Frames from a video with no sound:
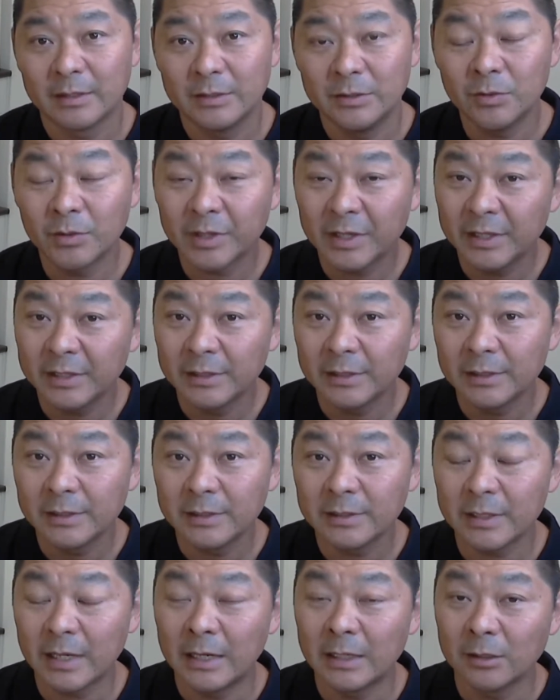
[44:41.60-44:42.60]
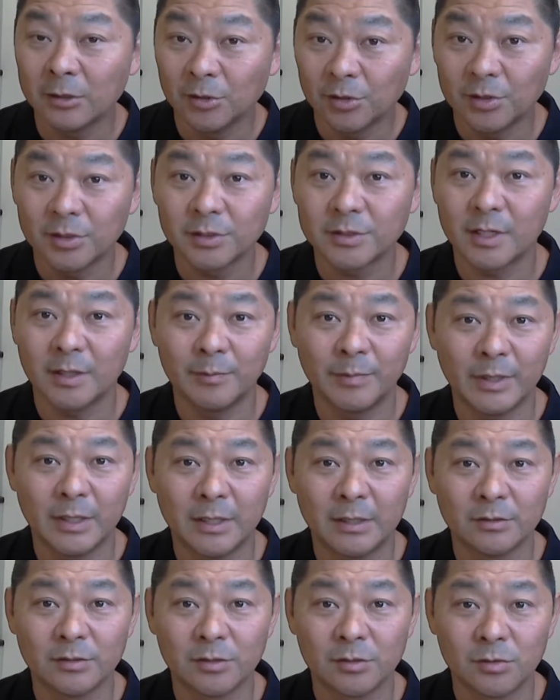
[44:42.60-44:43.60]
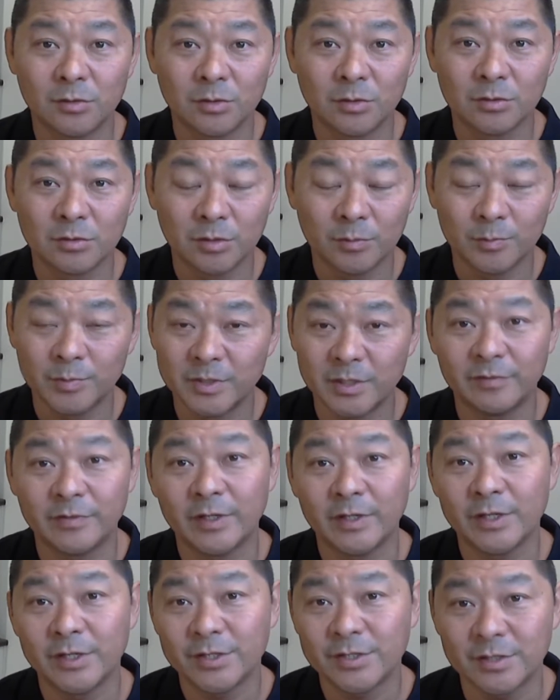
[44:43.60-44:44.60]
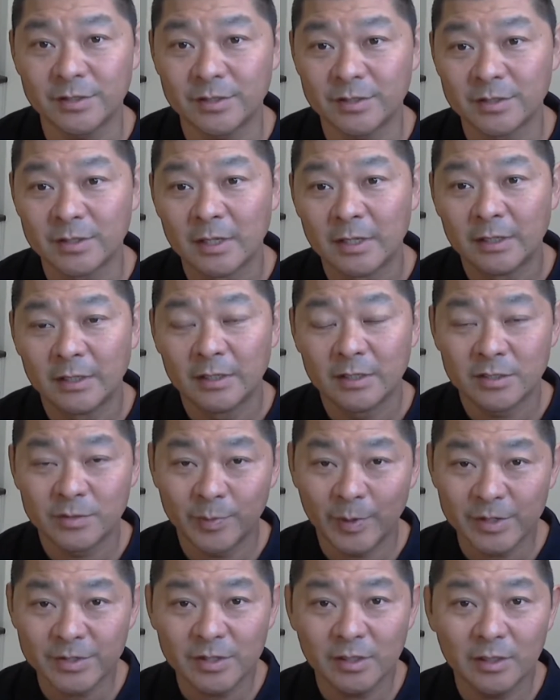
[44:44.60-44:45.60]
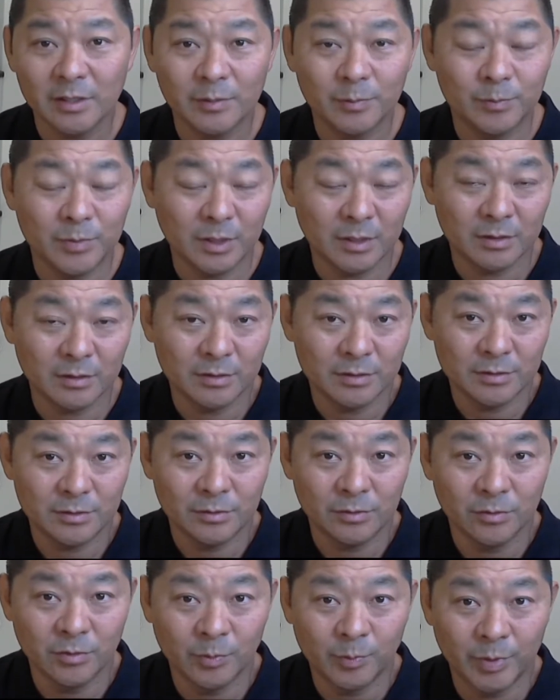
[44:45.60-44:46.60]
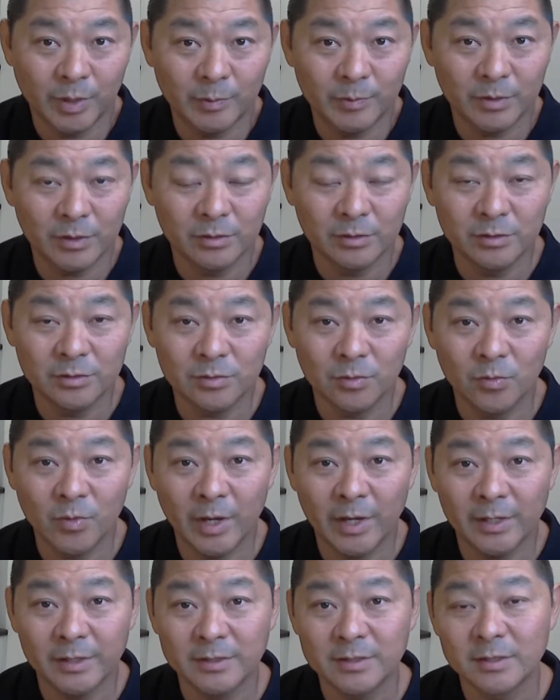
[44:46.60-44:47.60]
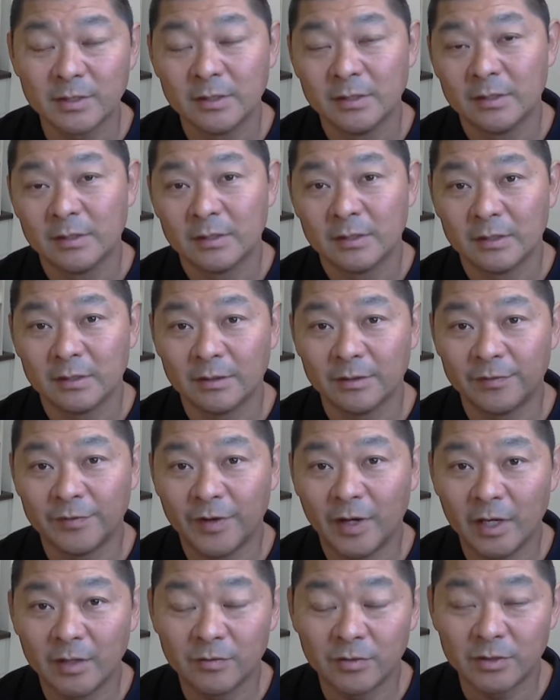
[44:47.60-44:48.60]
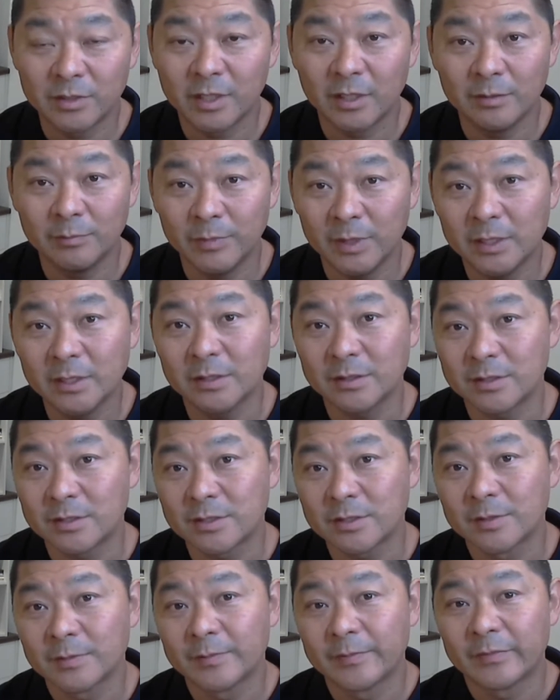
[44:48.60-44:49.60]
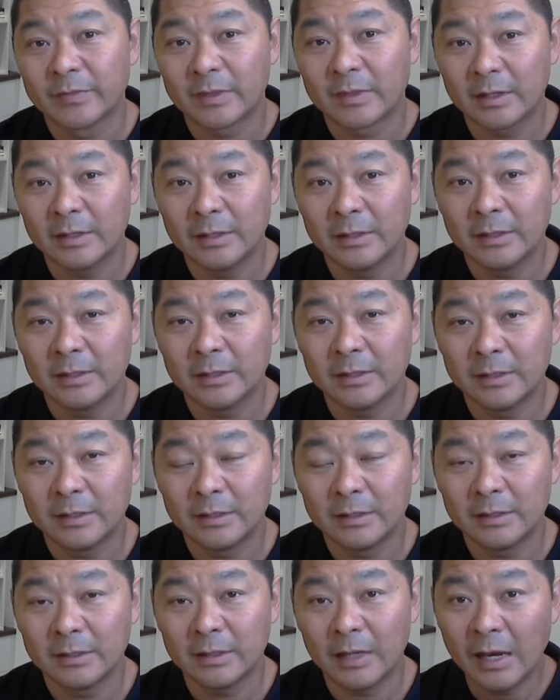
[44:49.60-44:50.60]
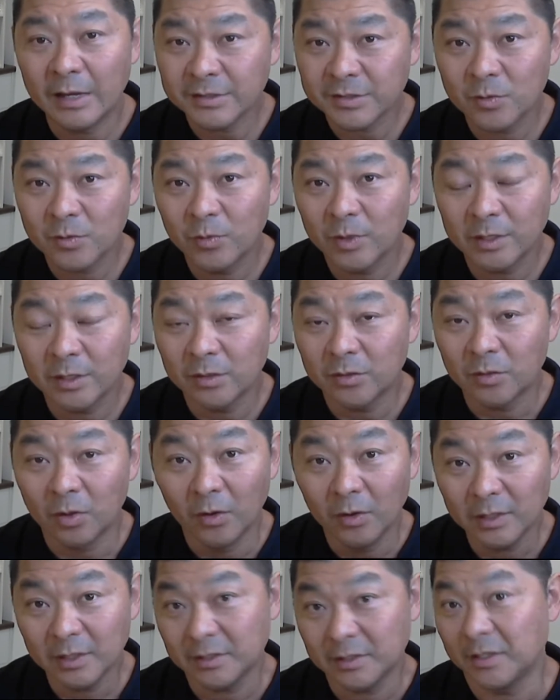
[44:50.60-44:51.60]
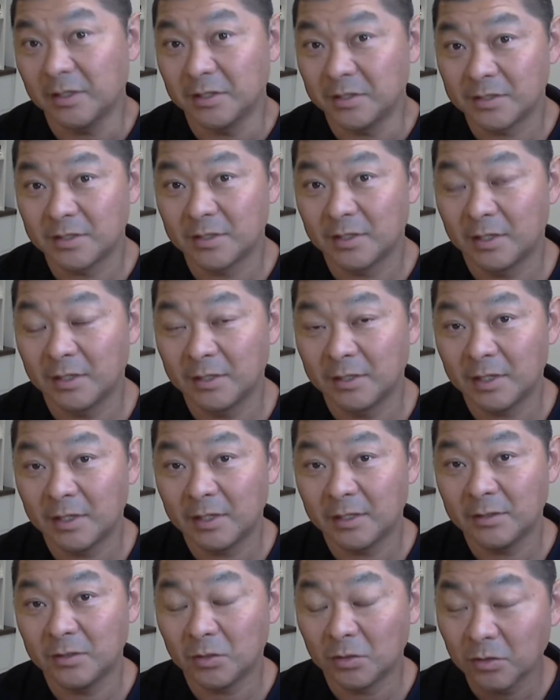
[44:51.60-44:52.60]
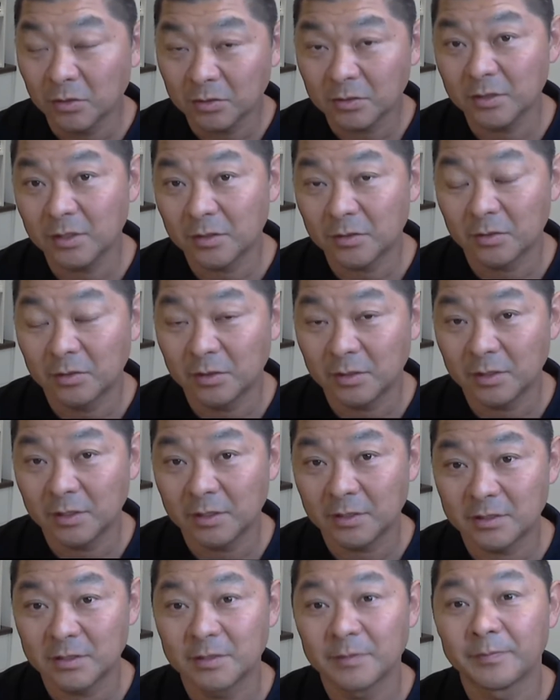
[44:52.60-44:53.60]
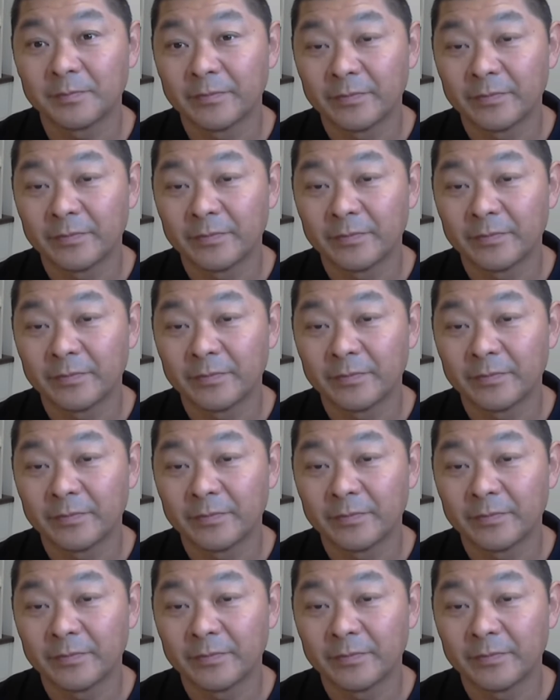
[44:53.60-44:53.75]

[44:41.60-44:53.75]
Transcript: You can learn a lot about those observations, especially because you're probably going to wait 5 or 10 minutes ask where the toilet is, and then you go to the toilet,